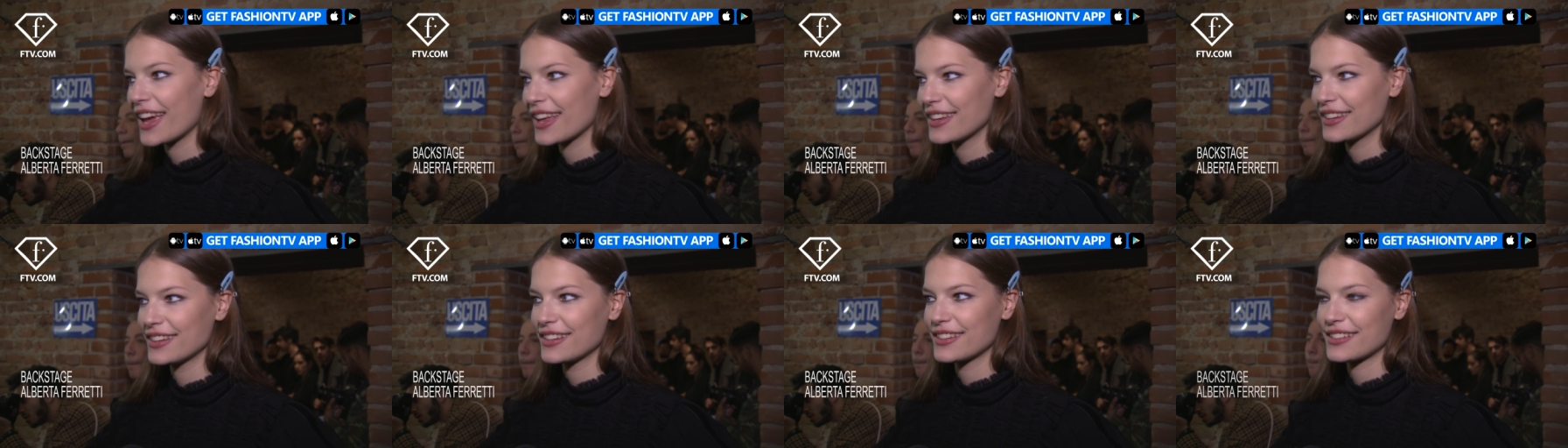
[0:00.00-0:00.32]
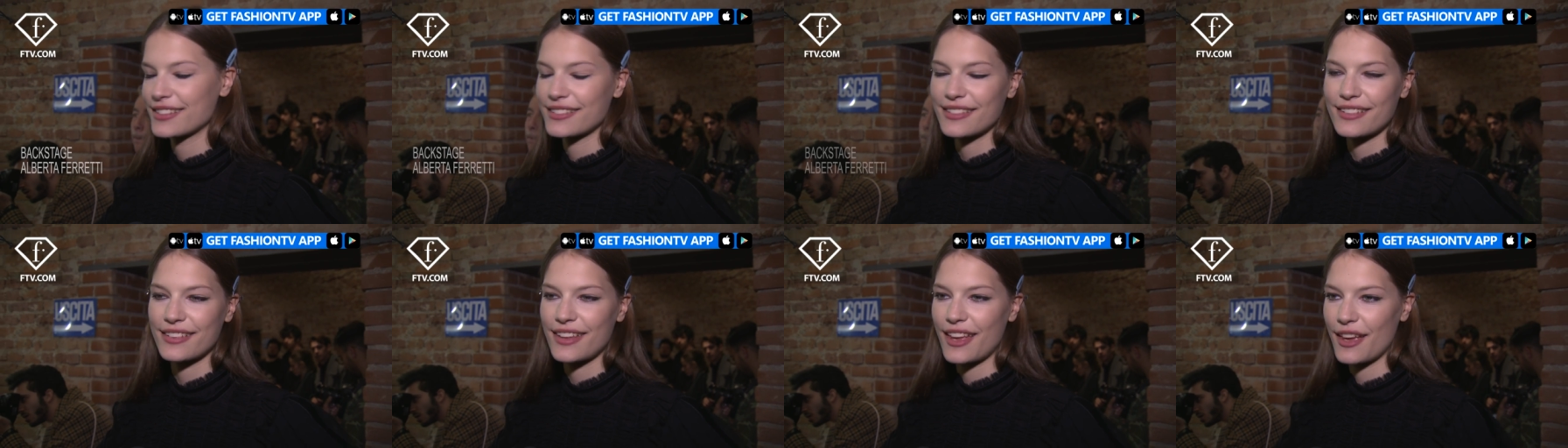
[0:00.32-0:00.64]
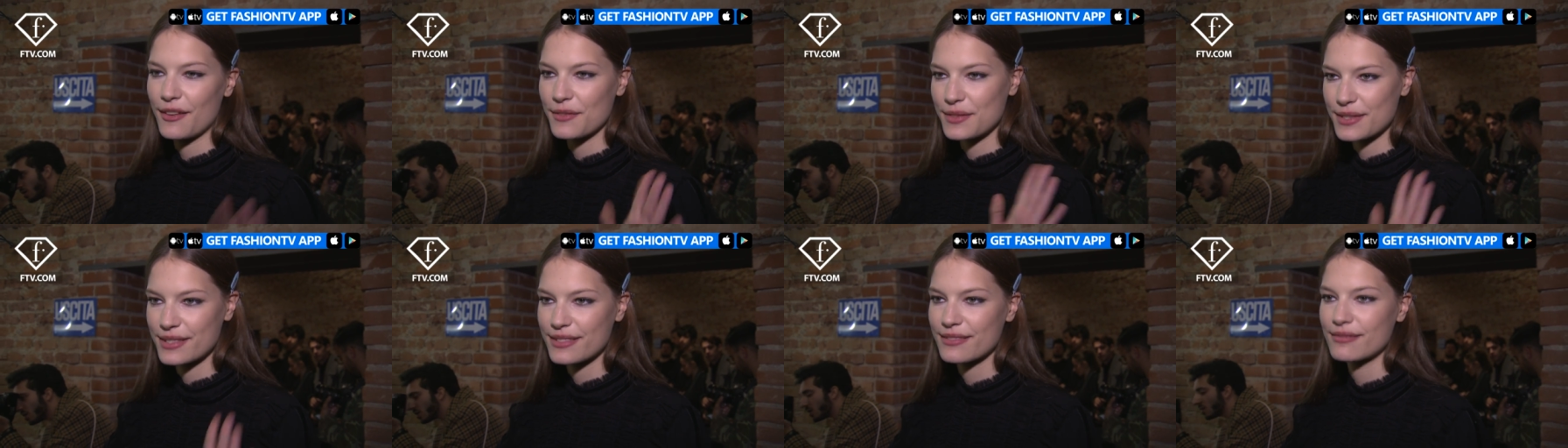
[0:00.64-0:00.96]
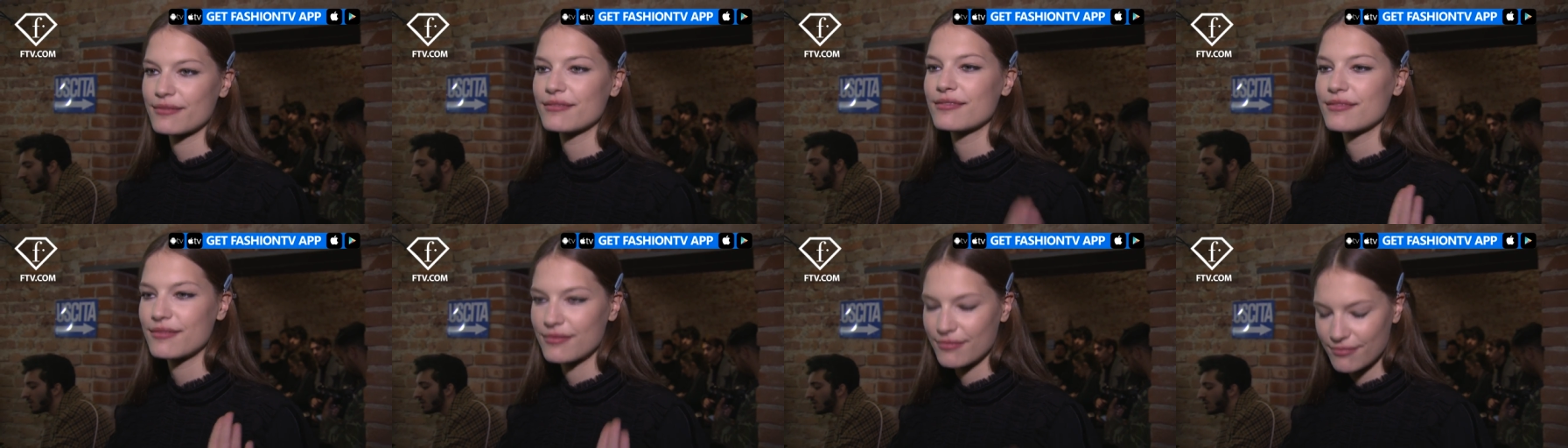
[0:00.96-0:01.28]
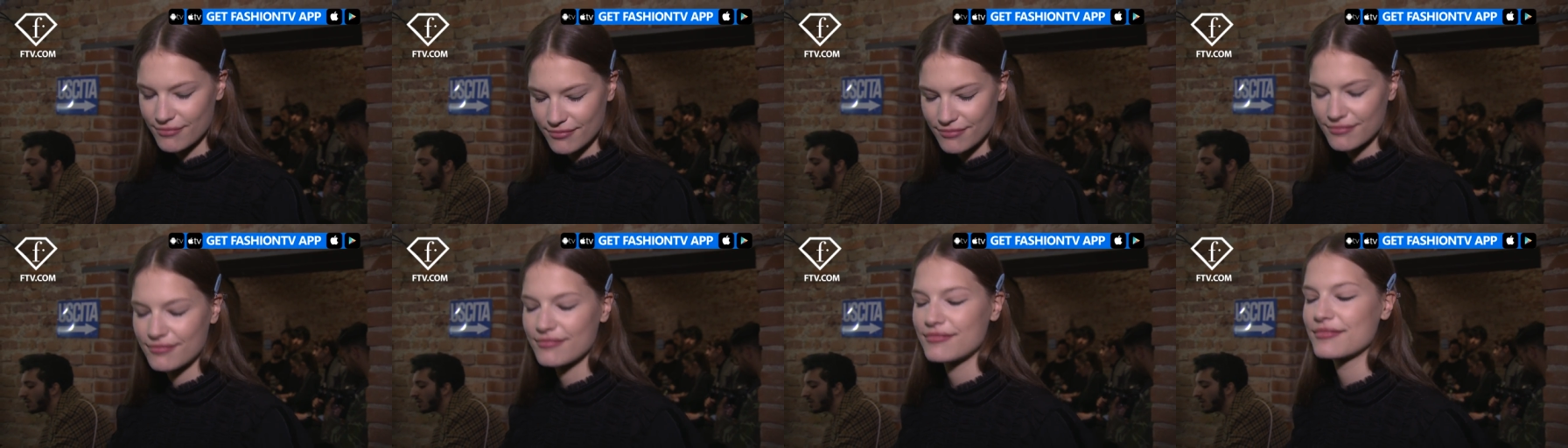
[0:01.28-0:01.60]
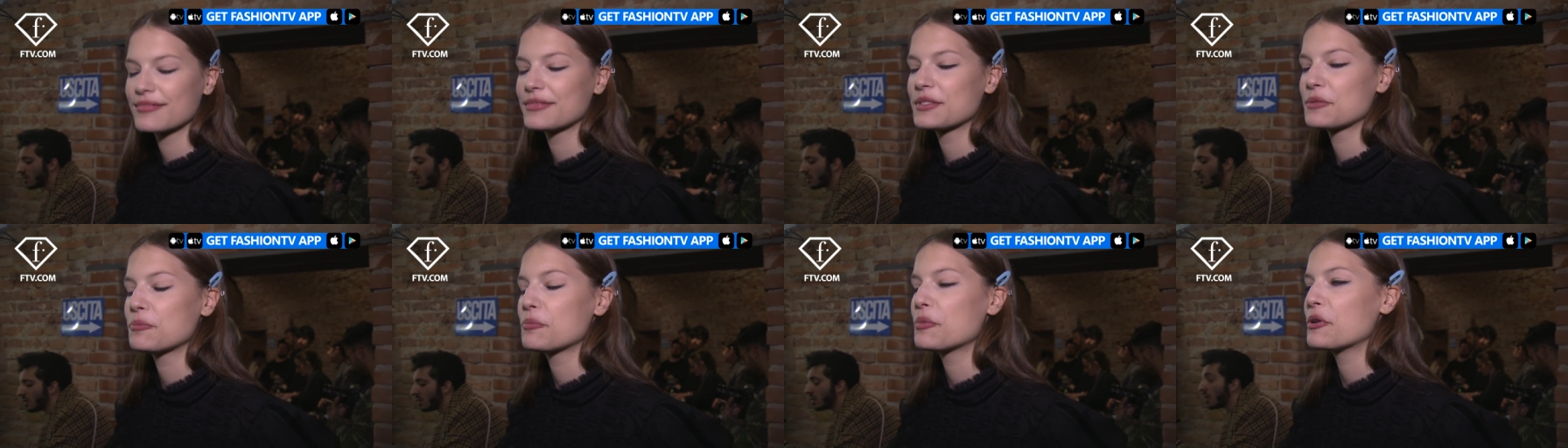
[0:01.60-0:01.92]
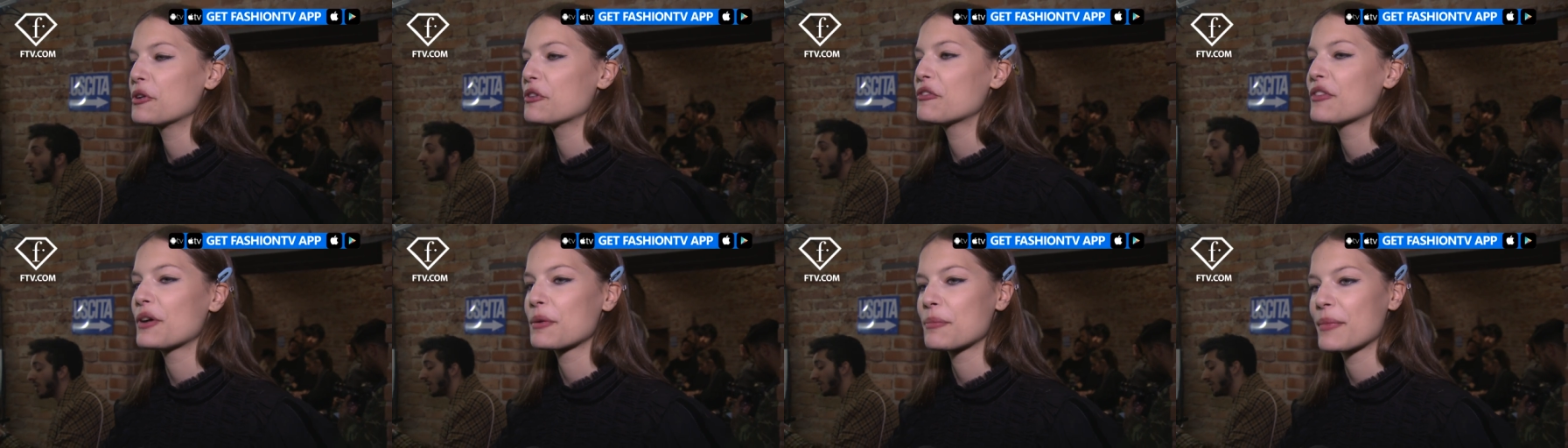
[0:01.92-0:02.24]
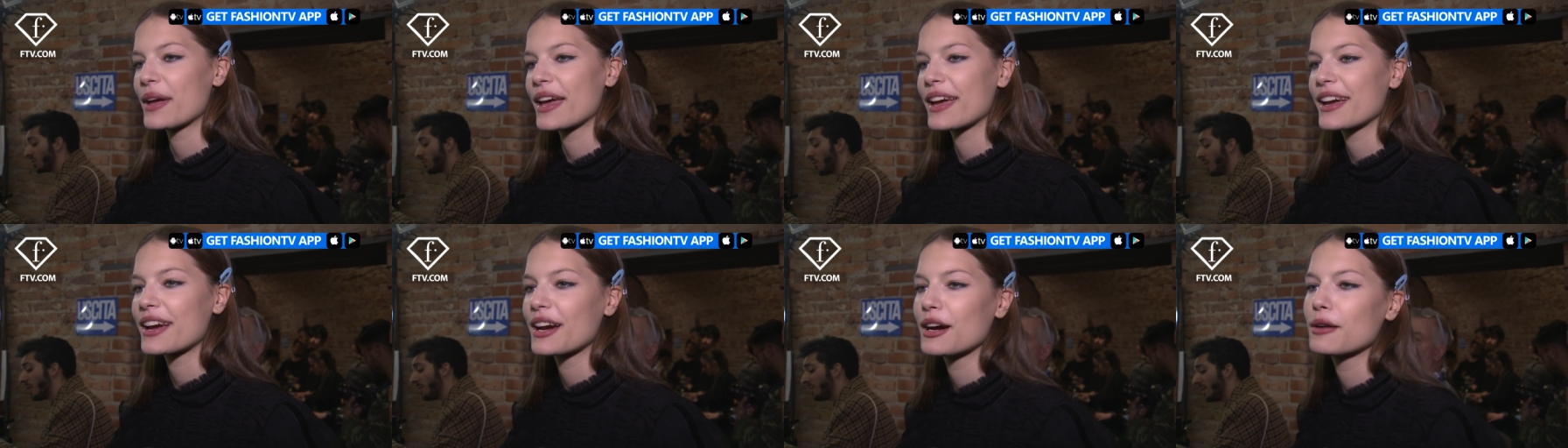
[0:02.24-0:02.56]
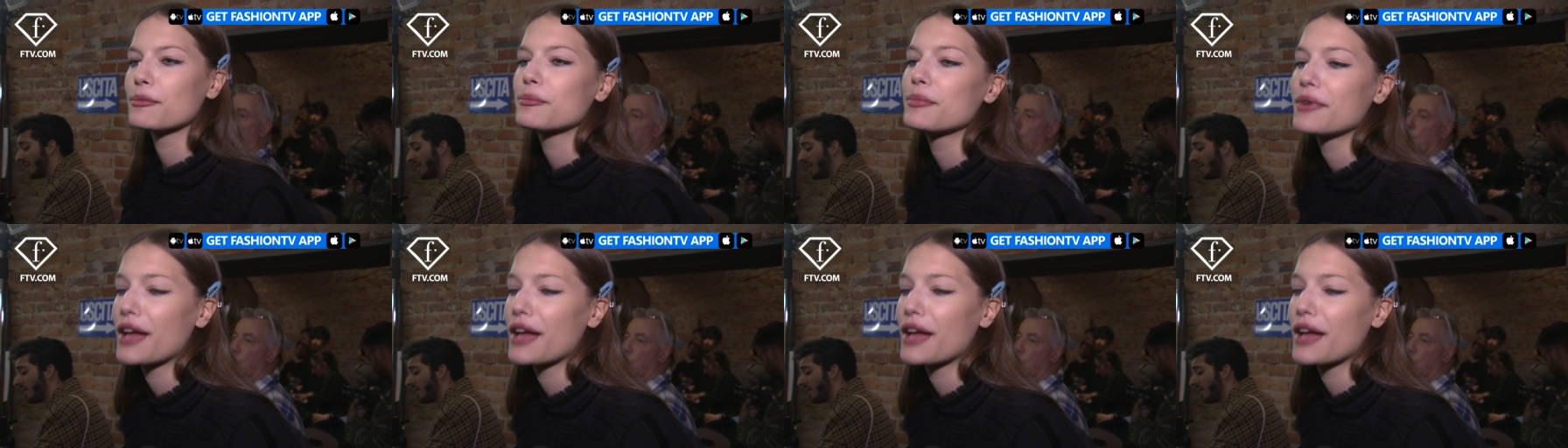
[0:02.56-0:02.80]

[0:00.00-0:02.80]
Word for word: and it is the perfect makeup.